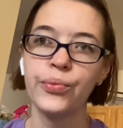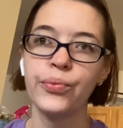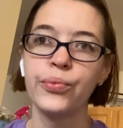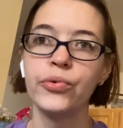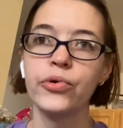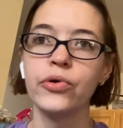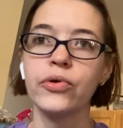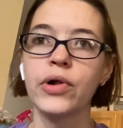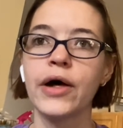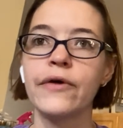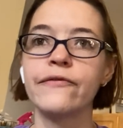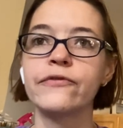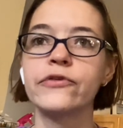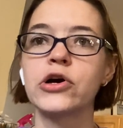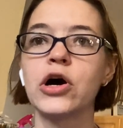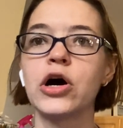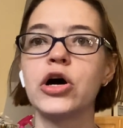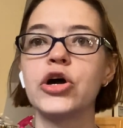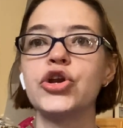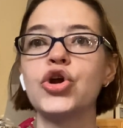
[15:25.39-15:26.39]
will have
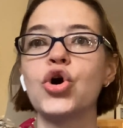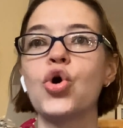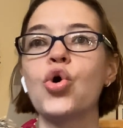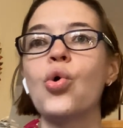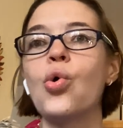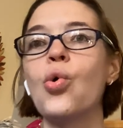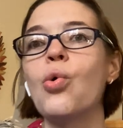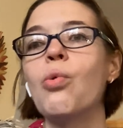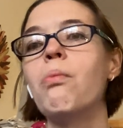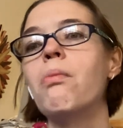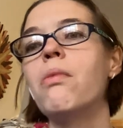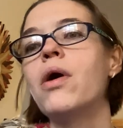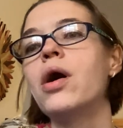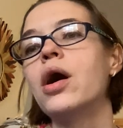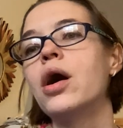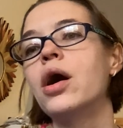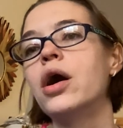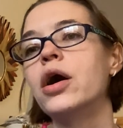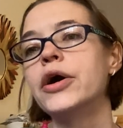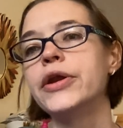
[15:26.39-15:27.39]
gotten home
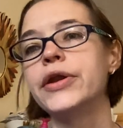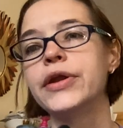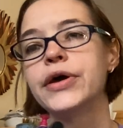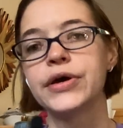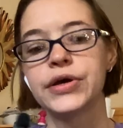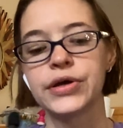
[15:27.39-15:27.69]
on